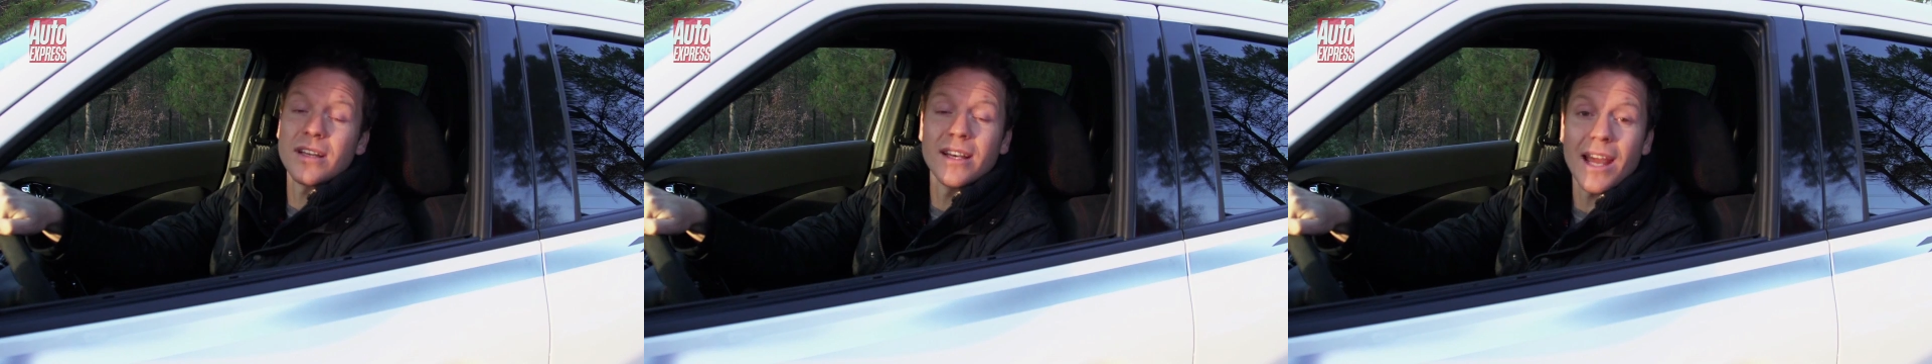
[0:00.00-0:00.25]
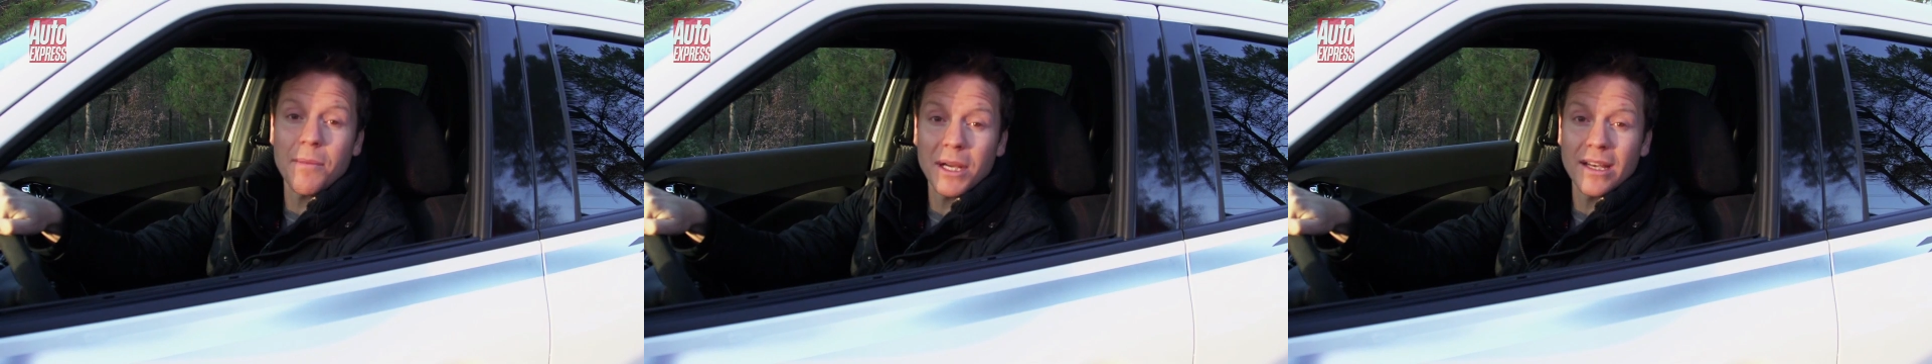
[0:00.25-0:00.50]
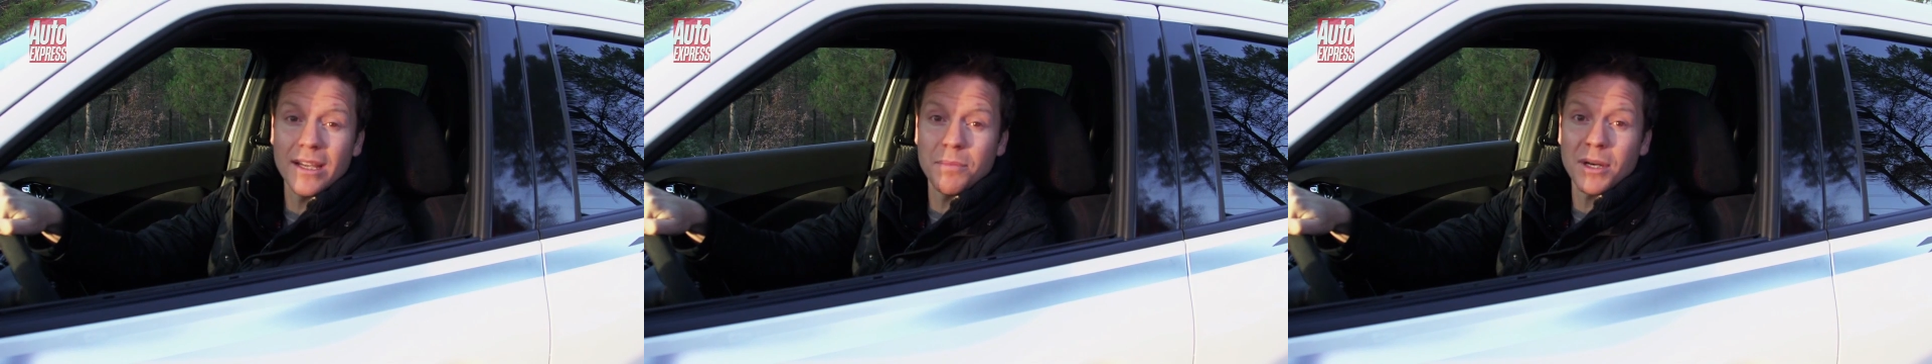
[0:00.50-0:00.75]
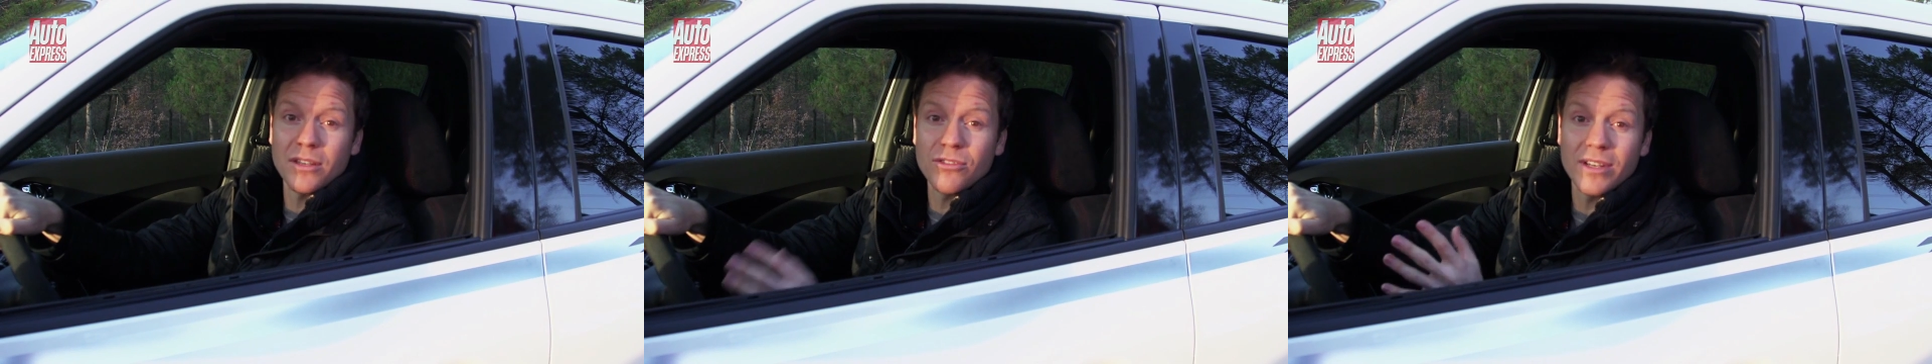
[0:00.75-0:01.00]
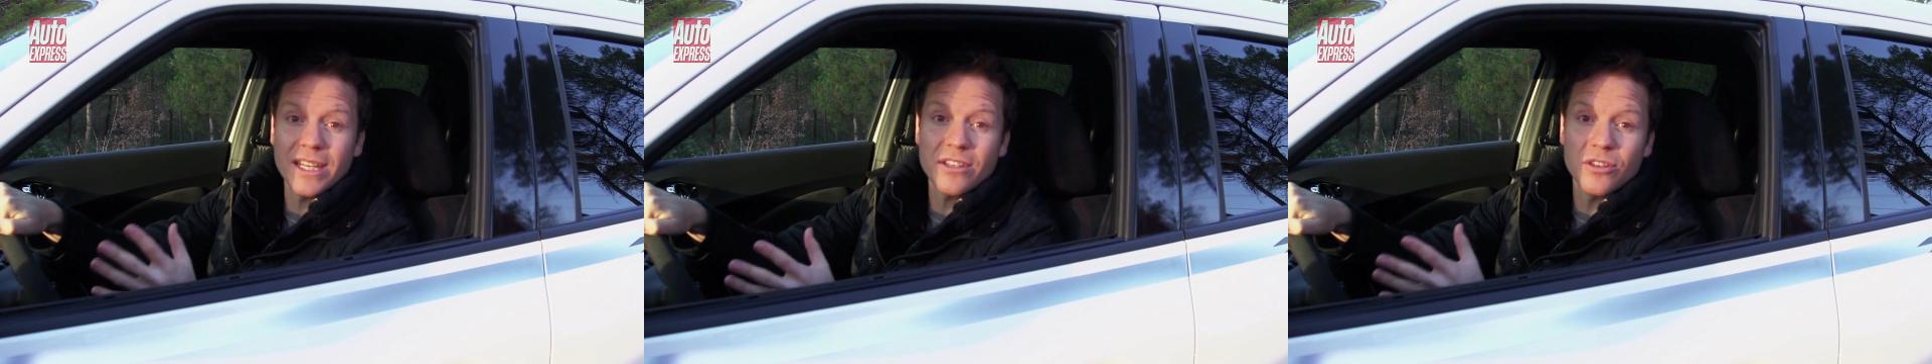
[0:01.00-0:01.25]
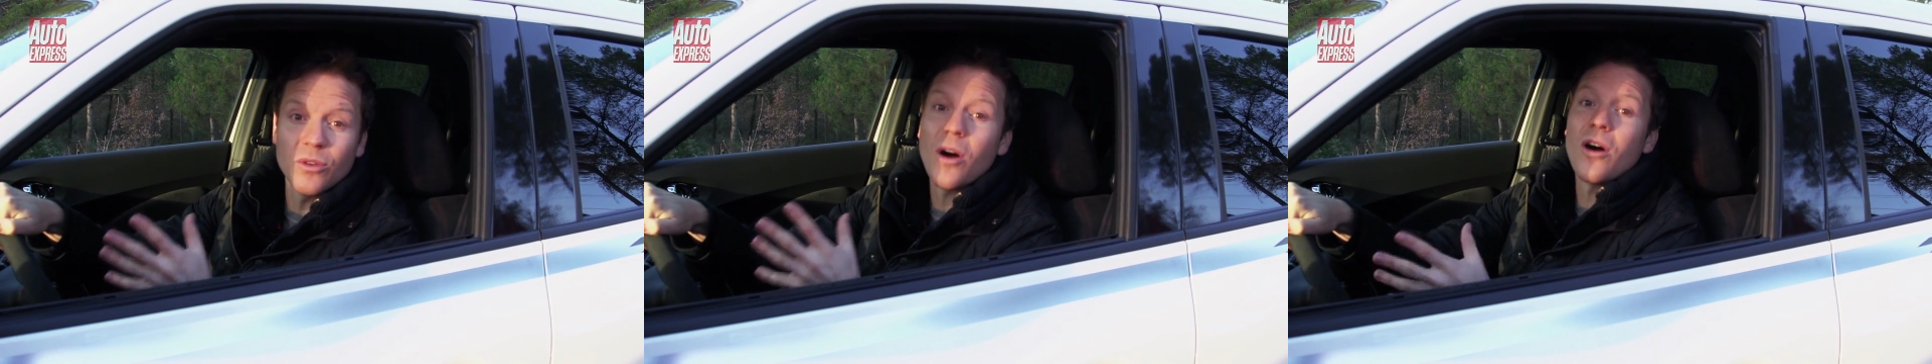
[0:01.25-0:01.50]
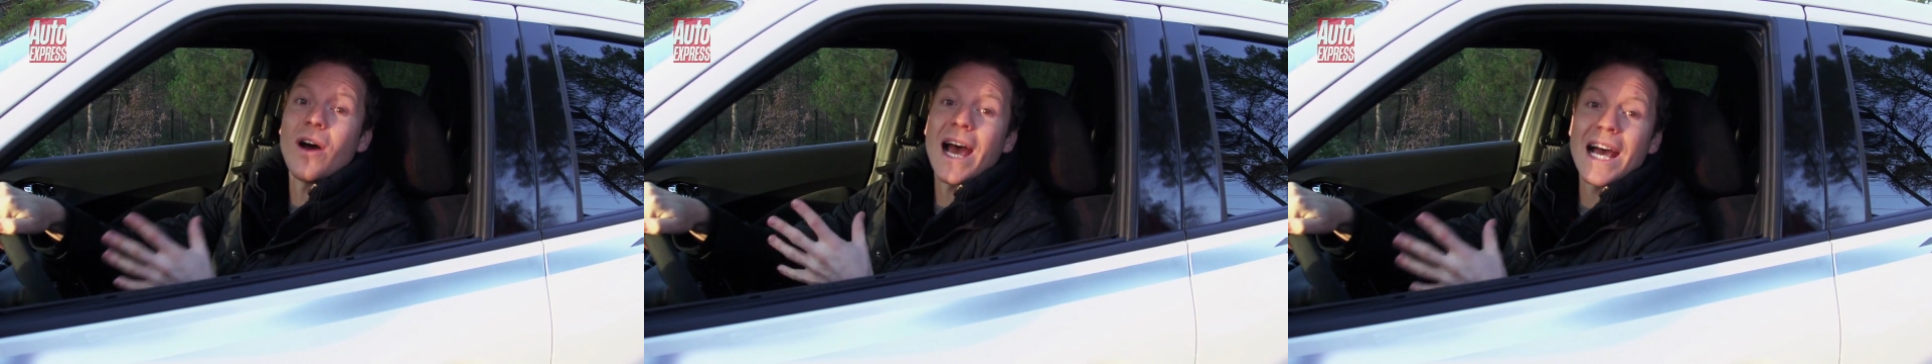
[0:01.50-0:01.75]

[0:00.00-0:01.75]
dynamically by traditional hot